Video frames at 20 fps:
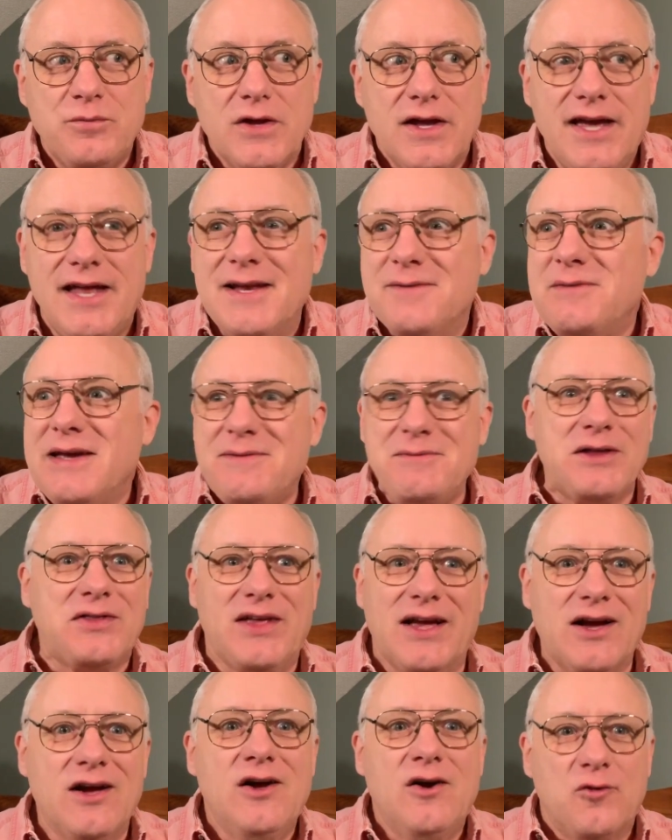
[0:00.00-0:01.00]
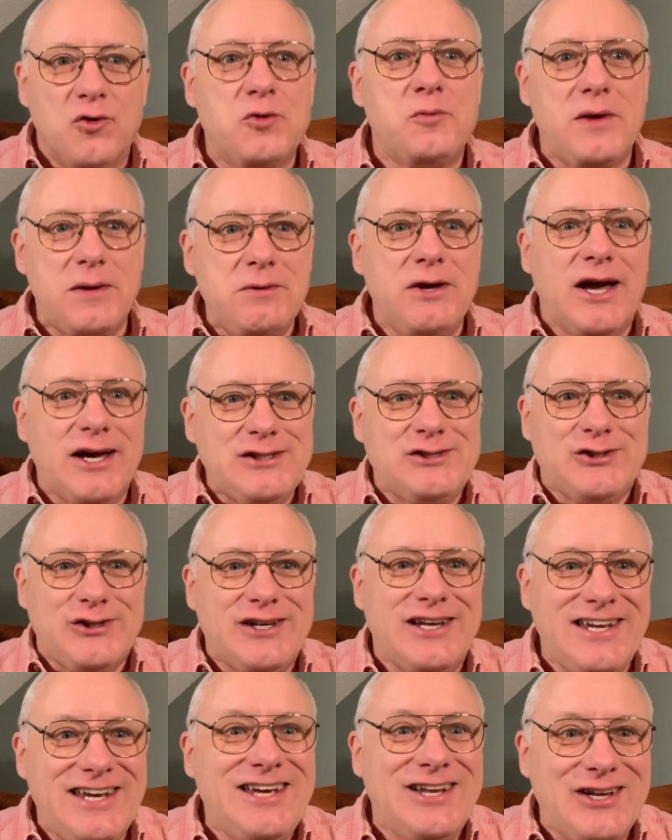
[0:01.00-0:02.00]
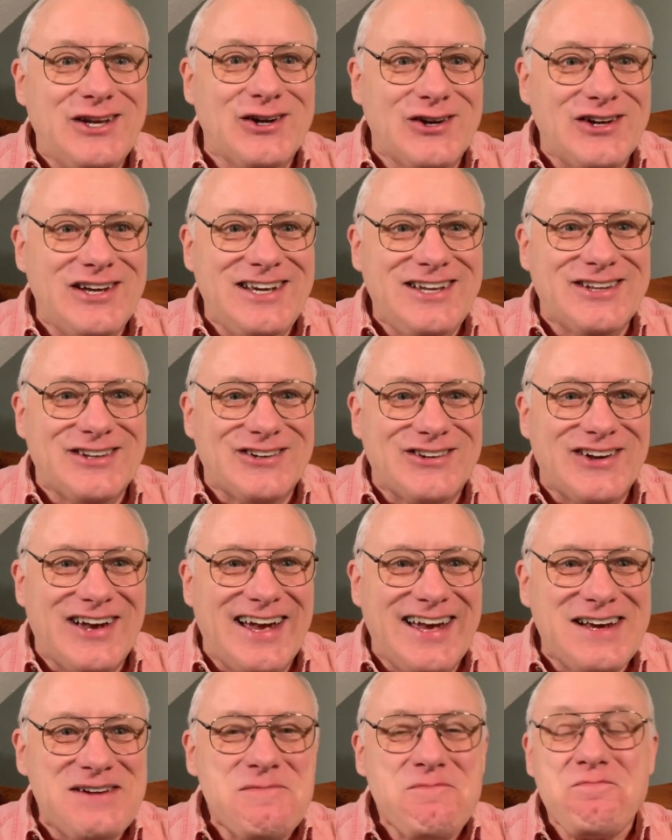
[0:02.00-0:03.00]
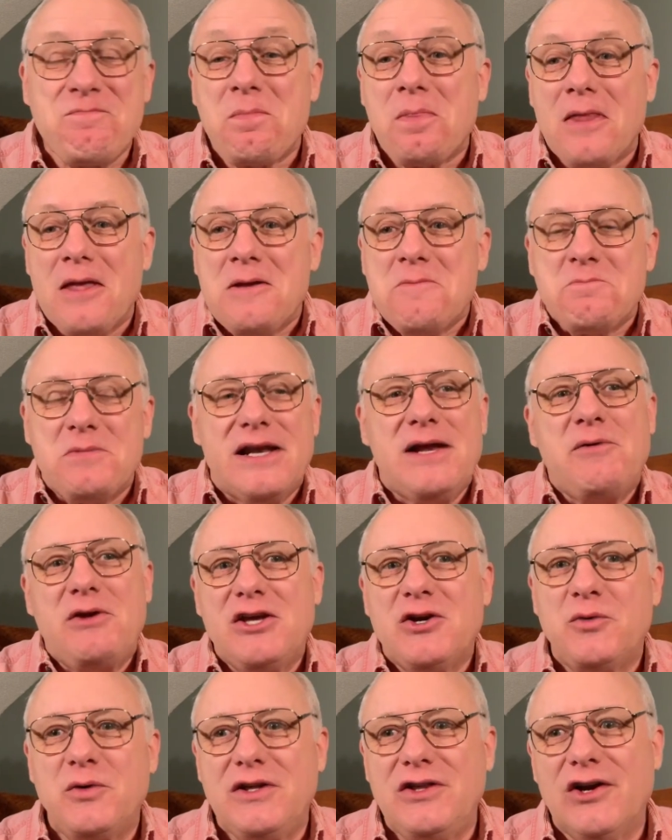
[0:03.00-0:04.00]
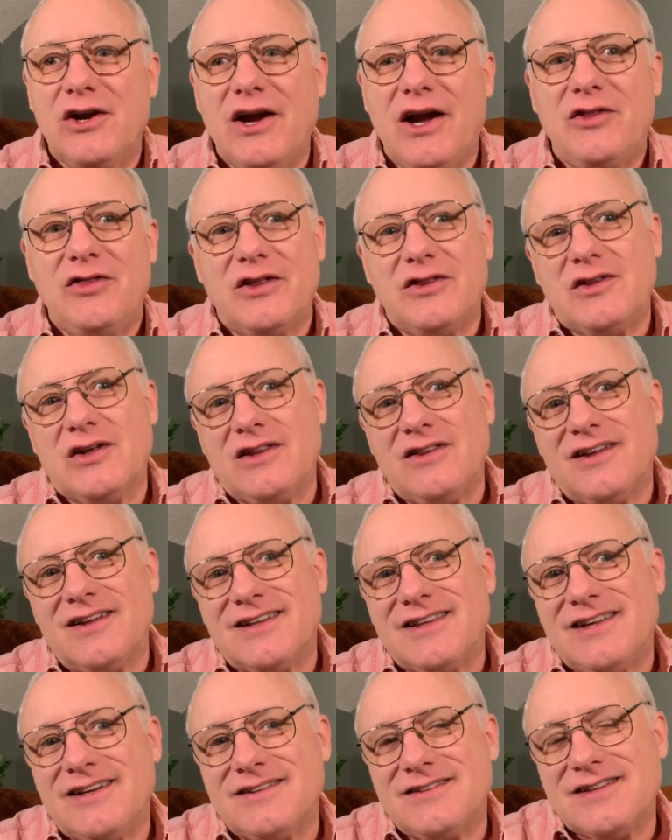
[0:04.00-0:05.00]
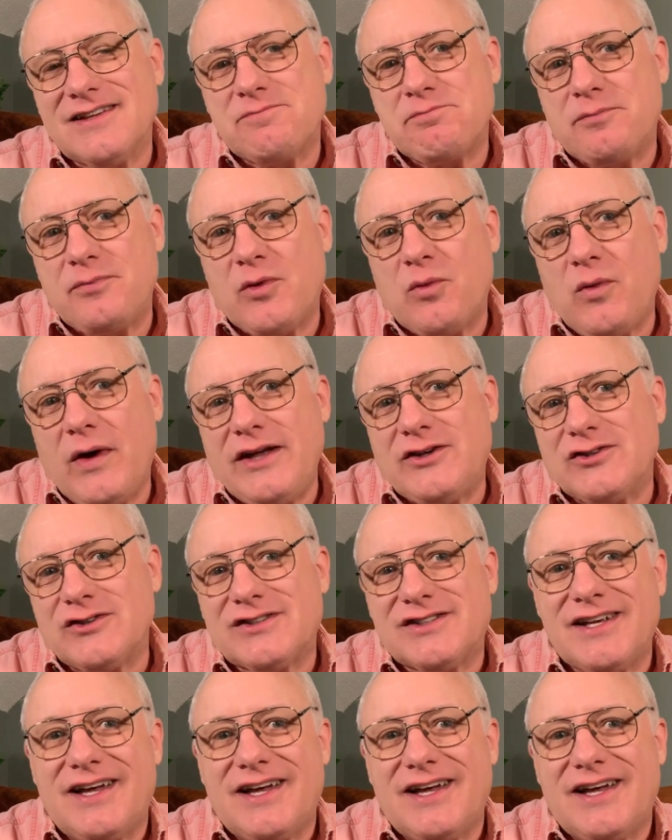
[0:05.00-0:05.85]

And it made me think, well, maybe I shouldn't eat here either, right? But anyway, you go in there, and the waitress